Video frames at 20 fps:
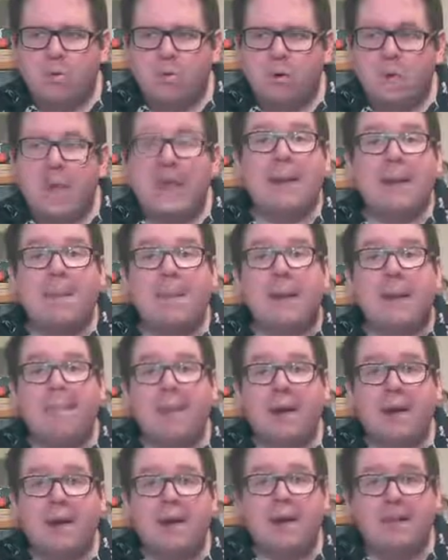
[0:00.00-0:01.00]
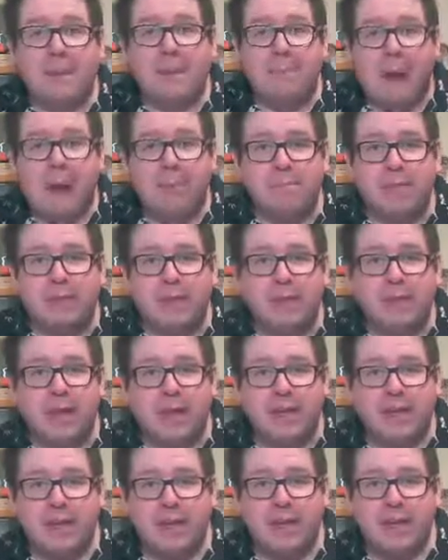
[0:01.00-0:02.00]
La Bamba,
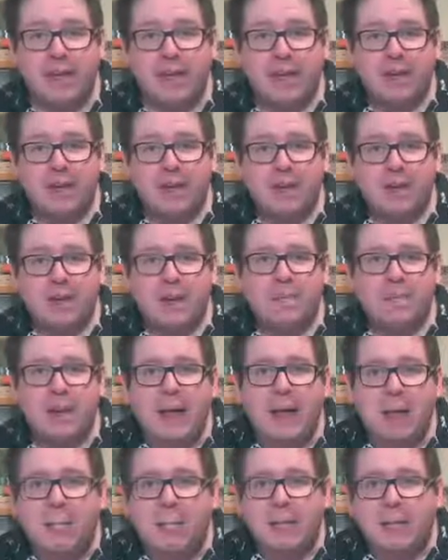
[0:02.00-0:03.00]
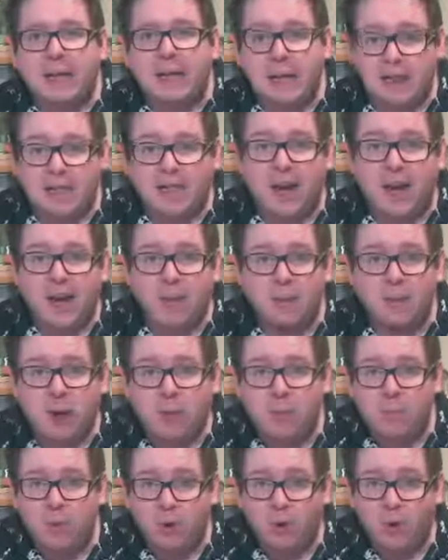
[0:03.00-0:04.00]
okay? La Bamba in the style of
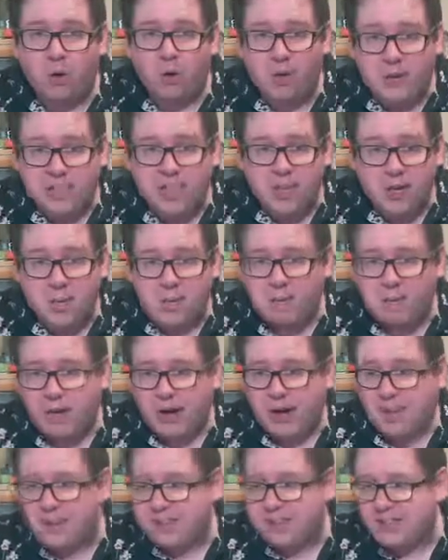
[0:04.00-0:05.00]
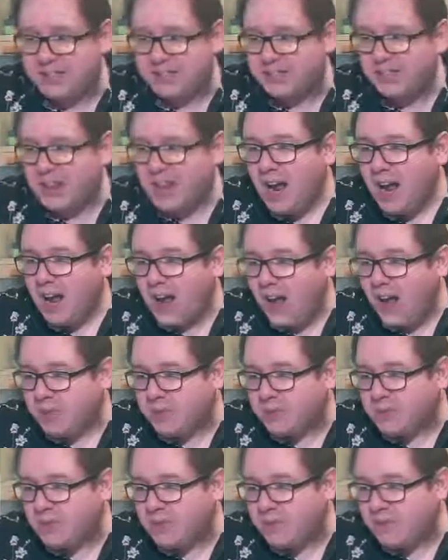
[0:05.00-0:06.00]
Tom York. That's going to be the raid message. I
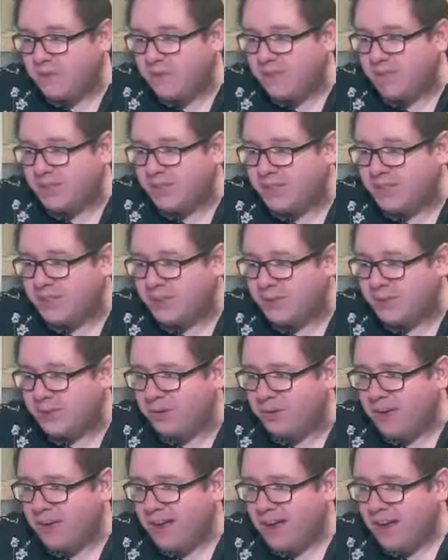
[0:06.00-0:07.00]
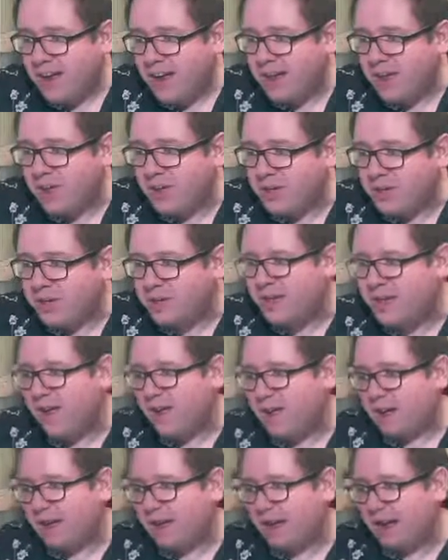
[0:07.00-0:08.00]
will see you very soon. We're going to
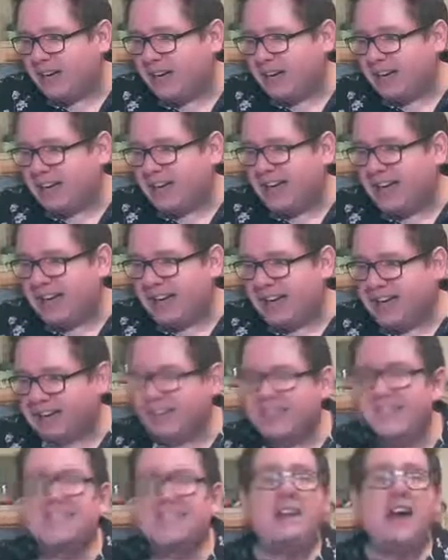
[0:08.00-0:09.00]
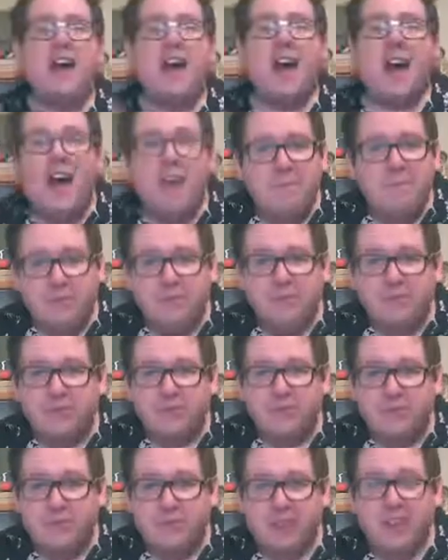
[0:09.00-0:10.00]
start that raid in a second. I've been
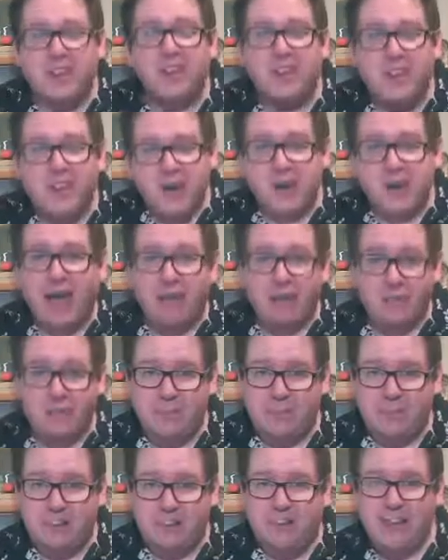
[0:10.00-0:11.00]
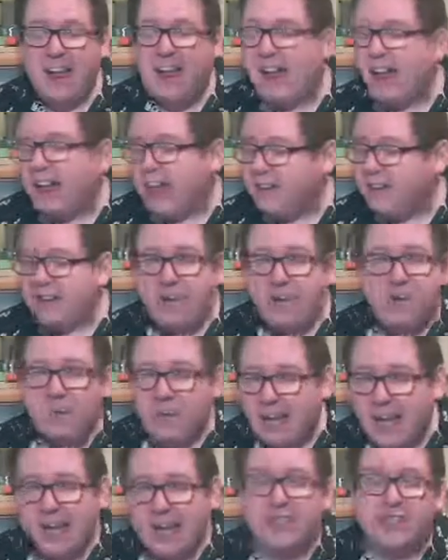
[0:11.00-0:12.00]
Frizz Frizzle, you haven't been, and you,
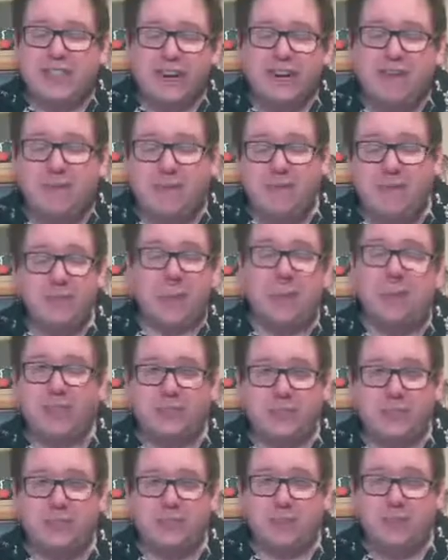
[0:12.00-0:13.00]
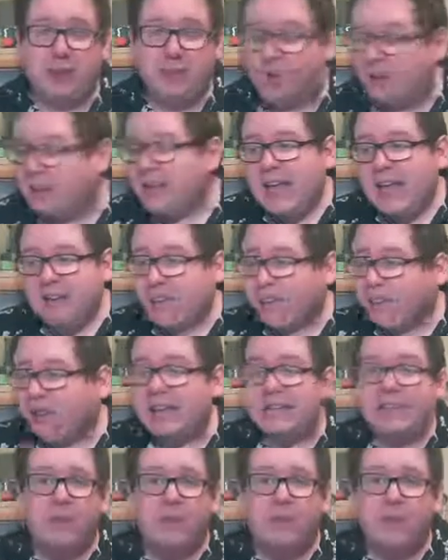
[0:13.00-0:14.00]
ladies and gentlemen, far more interesting people. If you're
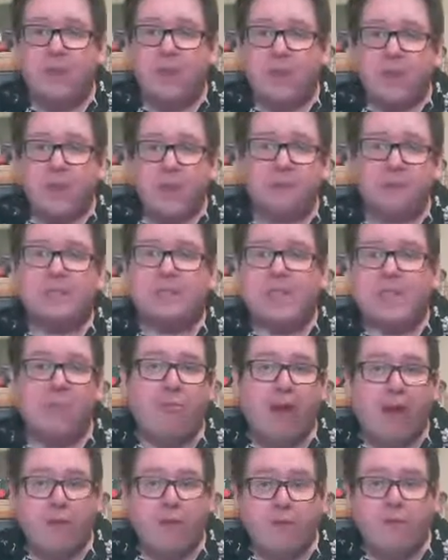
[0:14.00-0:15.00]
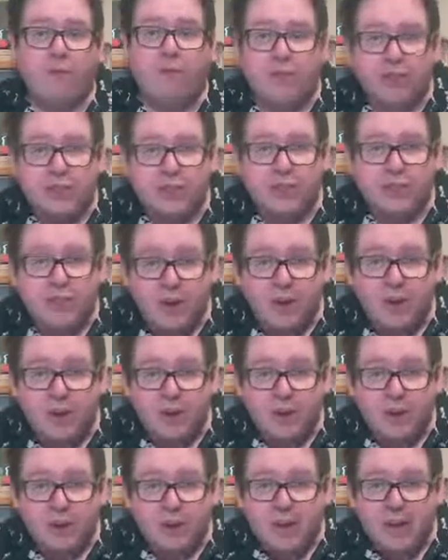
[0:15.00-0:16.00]
free at 7:30, come see the Bradford Fringe
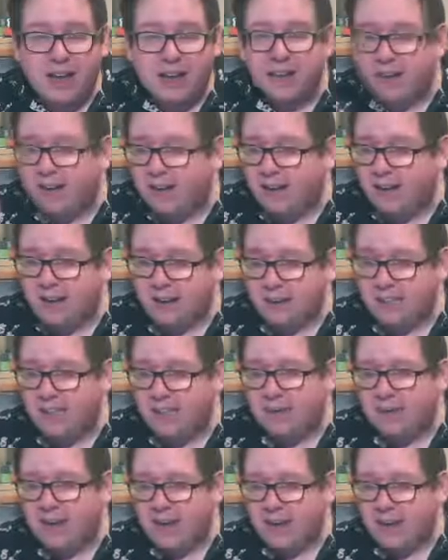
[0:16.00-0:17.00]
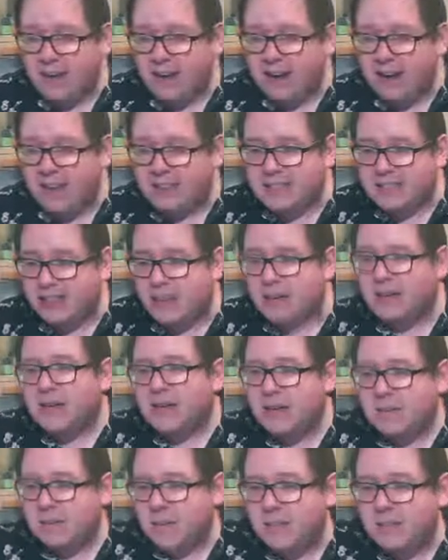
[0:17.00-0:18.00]
show, and I'll see you again there later.
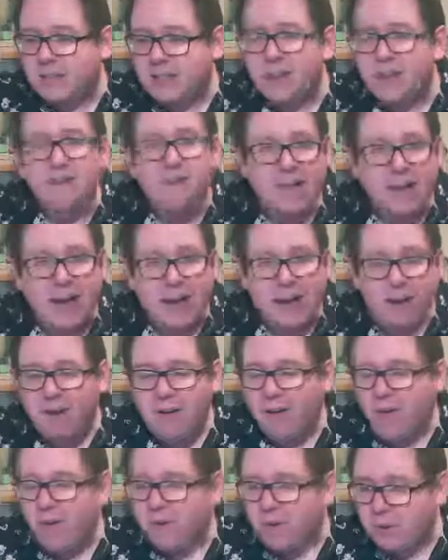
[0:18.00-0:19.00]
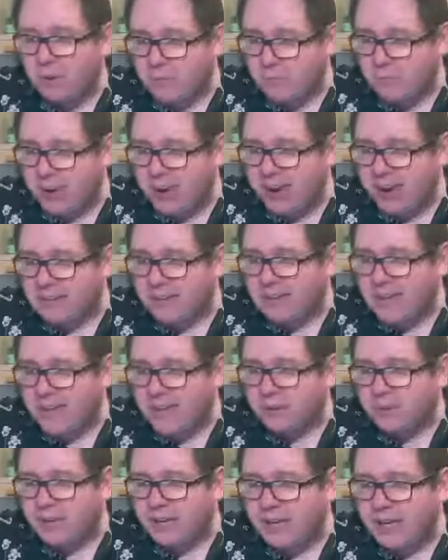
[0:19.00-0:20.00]
But for now, we will raid,
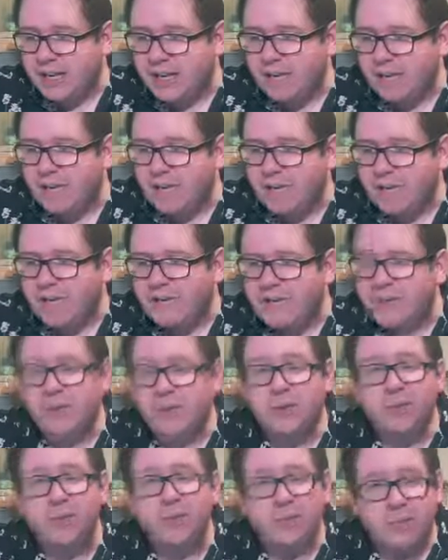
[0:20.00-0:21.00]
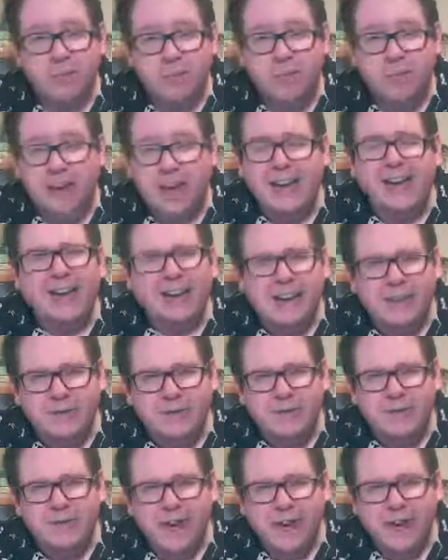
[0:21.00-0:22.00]
and I will see you very soon. Goodbye, live
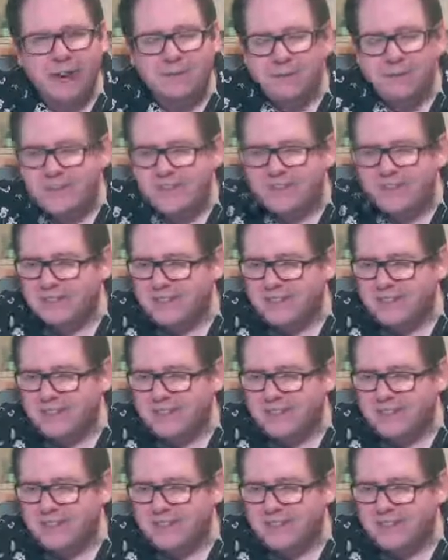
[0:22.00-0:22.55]
good lives.